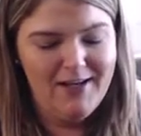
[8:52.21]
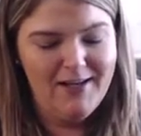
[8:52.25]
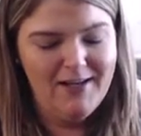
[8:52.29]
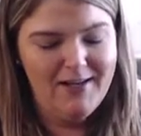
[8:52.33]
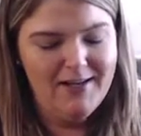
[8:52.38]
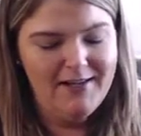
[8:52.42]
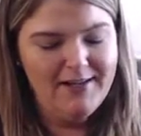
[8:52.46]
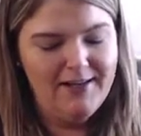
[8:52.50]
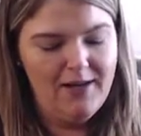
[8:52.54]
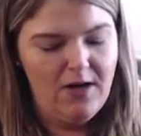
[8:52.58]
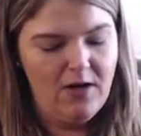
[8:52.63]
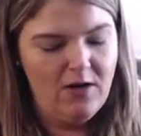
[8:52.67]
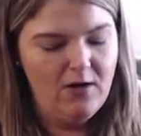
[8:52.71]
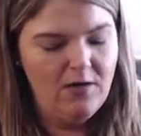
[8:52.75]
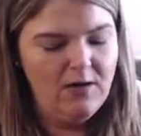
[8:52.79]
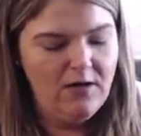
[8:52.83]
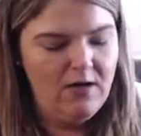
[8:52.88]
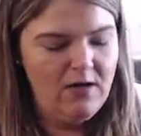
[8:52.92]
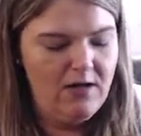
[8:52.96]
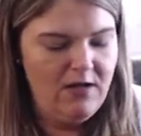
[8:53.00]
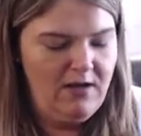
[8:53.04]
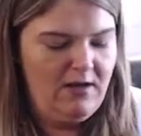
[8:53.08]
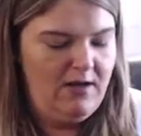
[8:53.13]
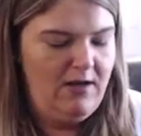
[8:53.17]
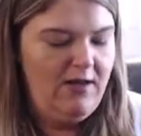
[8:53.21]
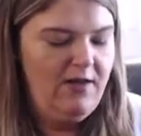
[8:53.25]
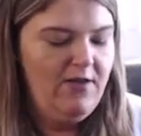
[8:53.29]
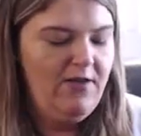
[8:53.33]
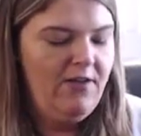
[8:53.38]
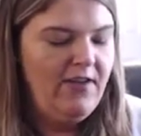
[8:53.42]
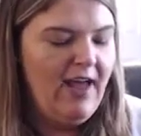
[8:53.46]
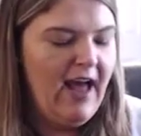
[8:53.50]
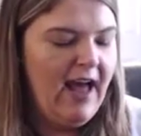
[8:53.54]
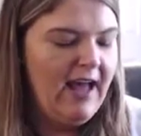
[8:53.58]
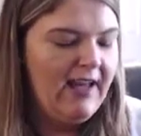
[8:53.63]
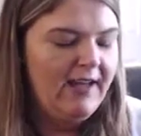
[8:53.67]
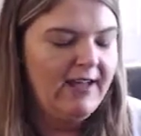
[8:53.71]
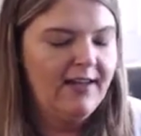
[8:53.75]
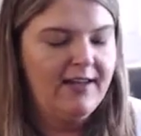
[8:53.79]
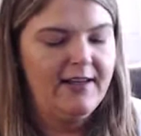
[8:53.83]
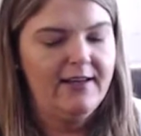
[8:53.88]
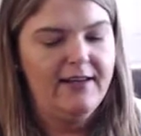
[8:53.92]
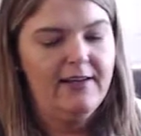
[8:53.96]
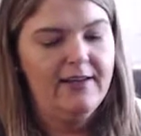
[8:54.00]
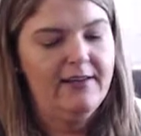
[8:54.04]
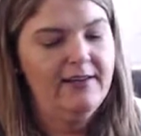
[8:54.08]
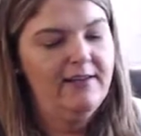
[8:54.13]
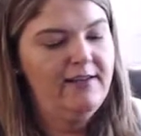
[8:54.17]
So that
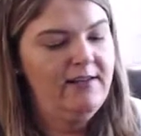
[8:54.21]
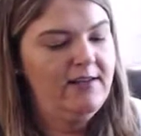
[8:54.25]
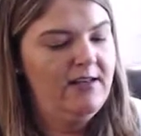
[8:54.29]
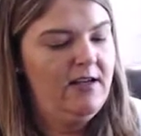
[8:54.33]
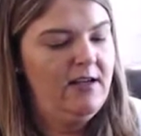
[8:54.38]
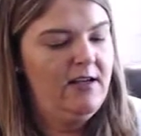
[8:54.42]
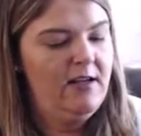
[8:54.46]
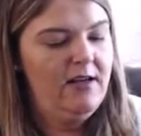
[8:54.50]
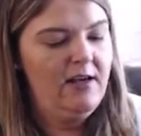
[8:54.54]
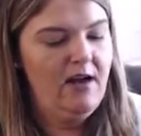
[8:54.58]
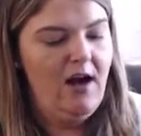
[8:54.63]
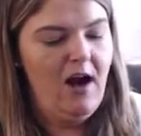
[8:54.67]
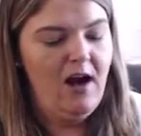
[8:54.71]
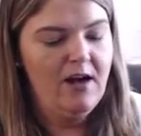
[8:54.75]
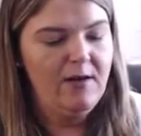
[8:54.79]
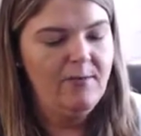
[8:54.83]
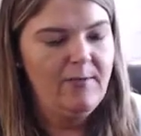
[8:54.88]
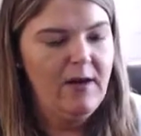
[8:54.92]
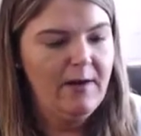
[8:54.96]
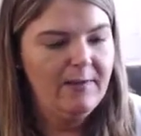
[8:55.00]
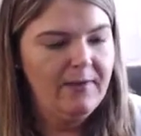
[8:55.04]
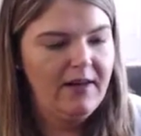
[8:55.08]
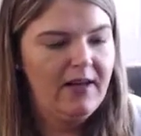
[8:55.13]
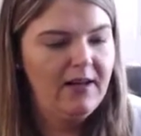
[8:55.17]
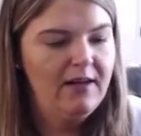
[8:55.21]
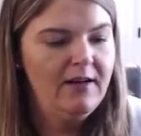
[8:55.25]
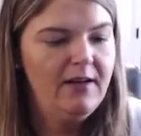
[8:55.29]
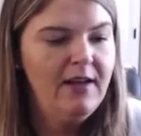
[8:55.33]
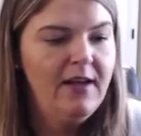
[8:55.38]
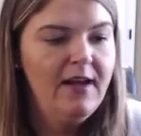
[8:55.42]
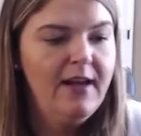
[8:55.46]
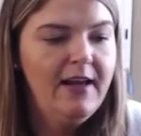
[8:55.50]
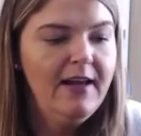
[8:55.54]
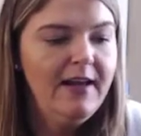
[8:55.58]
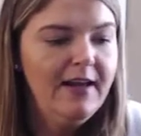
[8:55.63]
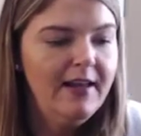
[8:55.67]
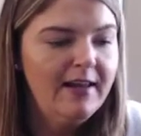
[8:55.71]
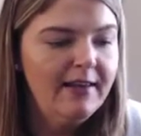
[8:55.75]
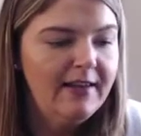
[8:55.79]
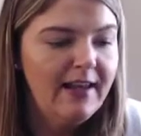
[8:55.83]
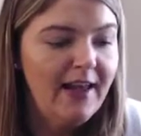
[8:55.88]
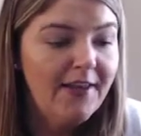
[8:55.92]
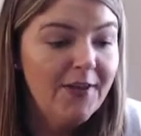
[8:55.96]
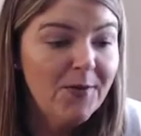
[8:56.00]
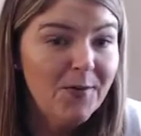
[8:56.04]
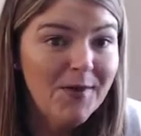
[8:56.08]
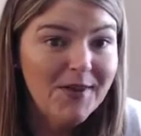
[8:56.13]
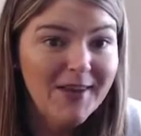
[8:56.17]
is Autumn Pumpkin. The
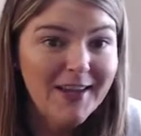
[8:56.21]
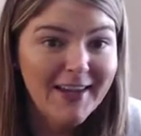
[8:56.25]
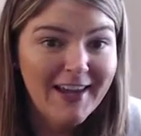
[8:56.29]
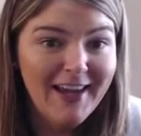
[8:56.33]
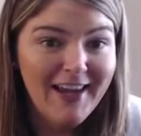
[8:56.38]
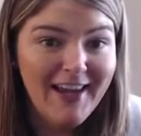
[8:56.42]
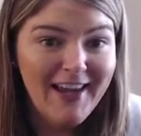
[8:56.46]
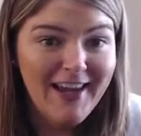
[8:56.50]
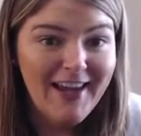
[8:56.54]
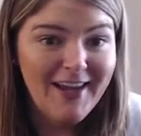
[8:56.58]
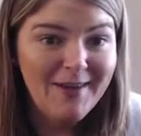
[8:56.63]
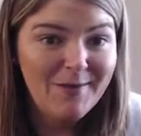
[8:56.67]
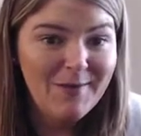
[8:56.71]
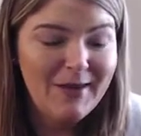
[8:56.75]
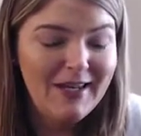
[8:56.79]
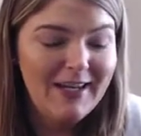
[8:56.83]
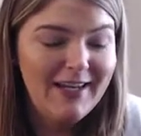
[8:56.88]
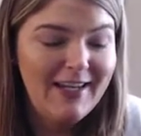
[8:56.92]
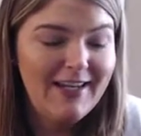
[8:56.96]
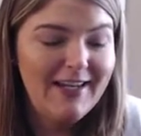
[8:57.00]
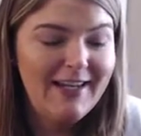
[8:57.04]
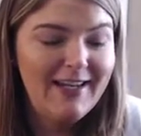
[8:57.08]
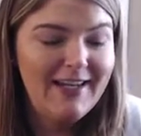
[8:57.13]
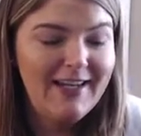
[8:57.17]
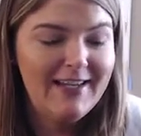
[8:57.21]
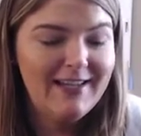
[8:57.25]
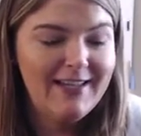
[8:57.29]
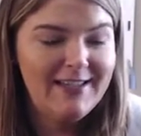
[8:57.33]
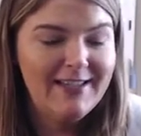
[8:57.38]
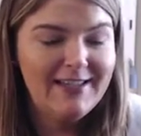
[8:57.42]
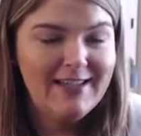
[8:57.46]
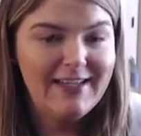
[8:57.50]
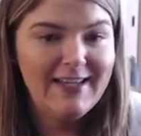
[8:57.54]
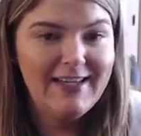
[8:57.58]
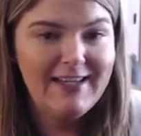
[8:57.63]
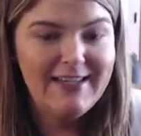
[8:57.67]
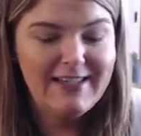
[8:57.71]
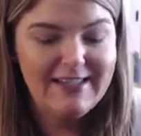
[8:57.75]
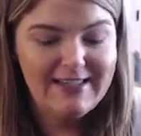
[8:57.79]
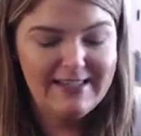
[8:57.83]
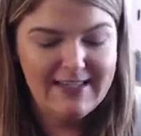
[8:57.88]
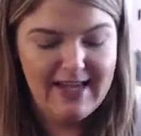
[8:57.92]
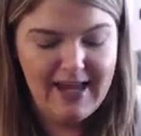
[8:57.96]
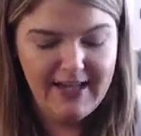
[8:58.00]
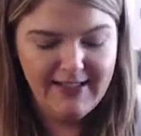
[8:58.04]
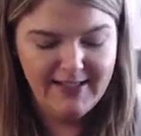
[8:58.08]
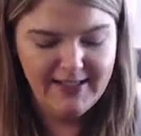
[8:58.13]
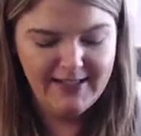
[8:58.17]
other one that came in this
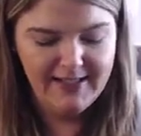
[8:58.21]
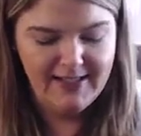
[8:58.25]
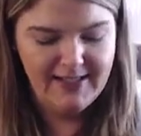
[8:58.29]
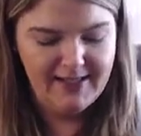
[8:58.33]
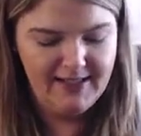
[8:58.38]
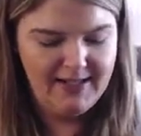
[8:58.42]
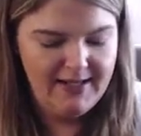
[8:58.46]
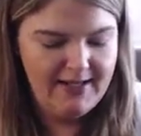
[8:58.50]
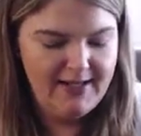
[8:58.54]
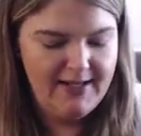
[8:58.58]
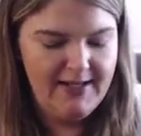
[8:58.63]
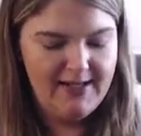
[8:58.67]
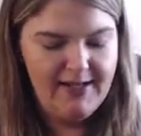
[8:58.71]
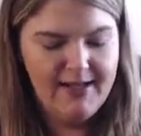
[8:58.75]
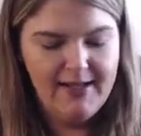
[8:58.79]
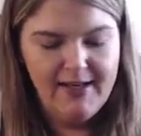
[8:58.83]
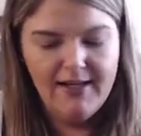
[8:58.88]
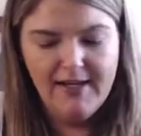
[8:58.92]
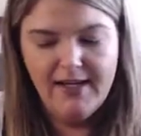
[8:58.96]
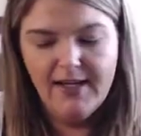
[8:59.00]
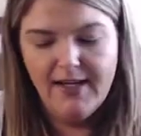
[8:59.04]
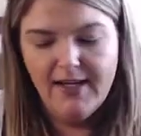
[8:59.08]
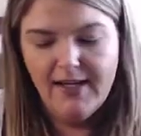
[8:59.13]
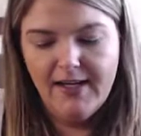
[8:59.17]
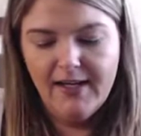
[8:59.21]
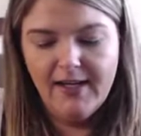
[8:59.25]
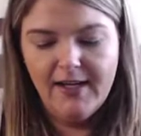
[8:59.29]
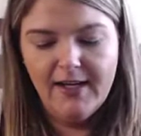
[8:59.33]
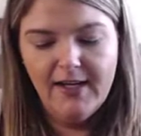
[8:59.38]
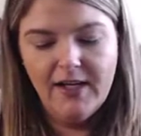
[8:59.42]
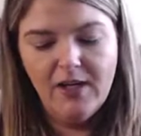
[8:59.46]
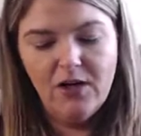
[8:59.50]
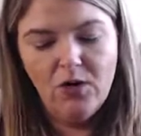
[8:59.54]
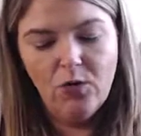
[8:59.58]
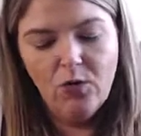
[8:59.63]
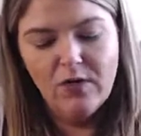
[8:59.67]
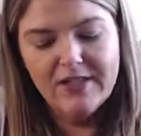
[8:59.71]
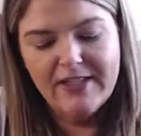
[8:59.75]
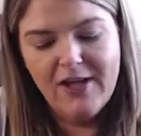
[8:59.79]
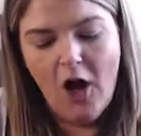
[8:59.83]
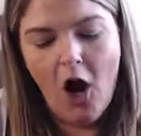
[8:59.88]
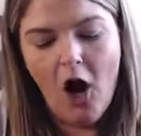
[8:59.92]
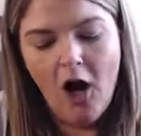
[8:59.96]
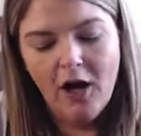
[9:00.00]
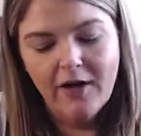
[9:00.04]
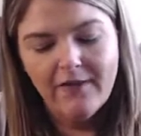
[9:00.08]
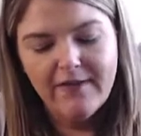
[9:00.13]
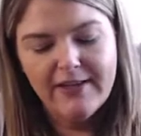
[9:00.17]
set was
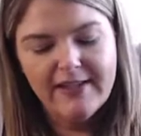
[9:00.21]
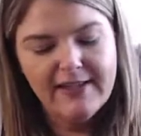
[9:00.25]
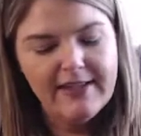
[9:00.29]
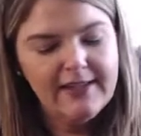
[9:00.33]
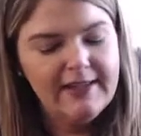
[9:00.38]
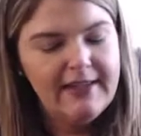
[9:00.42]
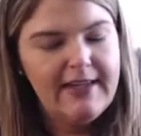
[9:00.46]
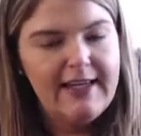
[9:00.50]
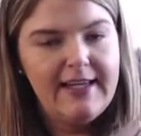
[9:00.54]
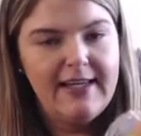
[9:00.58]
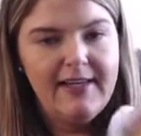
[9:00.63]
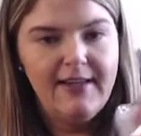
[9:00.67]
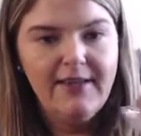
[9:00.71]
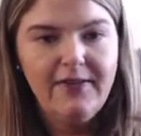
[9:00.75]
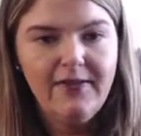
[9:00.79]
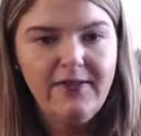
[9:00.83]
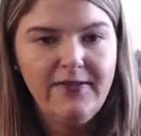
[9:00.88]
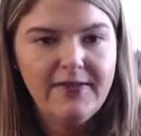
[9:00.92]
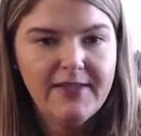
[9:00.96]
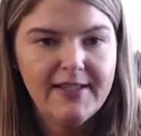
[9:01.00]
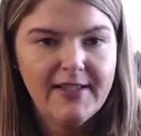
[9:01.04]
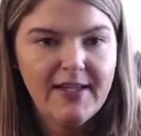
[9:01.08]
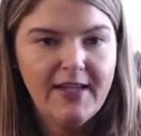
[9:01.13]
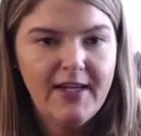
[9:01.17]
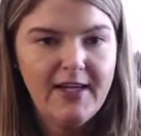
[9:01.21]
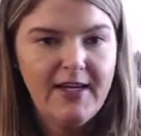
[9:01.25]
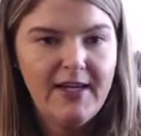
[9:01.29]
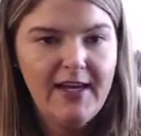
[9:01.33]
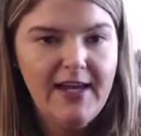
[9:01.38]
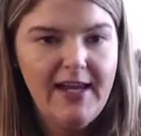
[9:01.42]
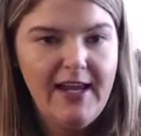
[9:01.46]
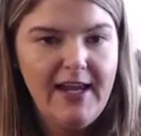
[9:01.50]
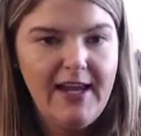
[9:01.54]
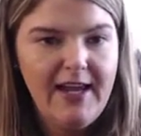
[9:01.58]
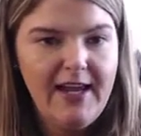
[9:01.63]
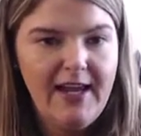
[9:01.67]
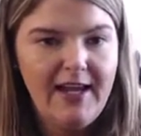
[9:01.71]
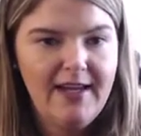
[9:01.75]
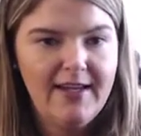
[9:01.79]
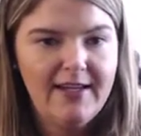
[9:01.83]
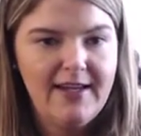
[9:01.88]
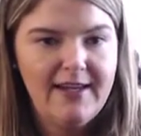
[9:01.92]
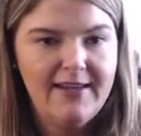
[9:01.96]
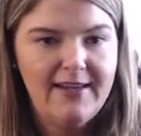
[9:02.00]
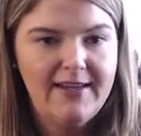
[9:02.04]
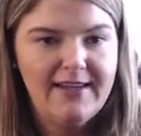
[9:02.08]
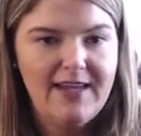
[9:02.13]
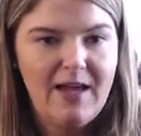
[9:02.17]
Harvest Leaves, and I
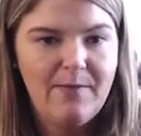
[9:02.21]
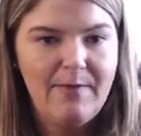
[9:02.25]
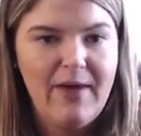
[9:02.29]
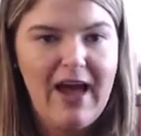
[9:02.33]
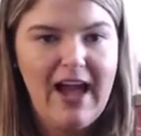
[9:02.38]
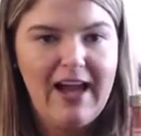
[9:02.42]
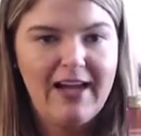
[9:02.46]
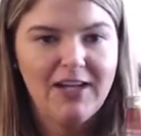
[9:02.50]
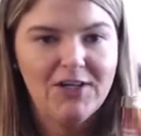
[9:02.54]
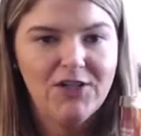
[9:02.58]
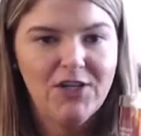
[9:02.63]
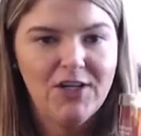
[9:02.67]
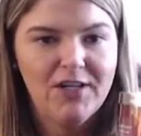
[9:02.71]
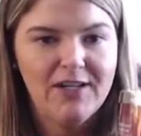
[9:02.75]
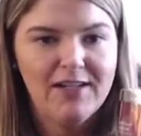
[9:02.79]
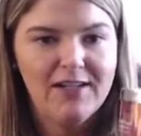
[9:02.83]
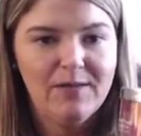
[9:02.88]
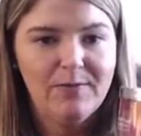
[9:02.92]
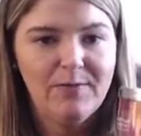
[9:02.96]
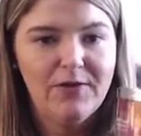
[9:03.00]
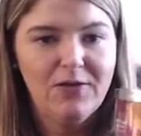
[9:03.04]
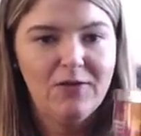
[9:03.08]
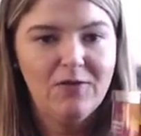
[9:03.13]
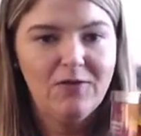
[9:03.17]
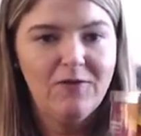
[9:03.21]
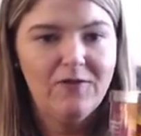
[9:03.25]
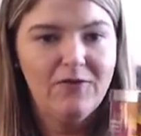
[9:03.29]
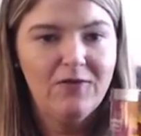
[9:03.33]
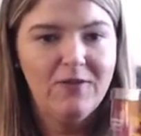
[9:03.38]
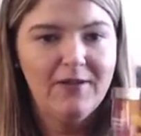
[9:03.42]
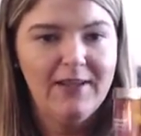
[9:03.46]
think that packaging is beautiful.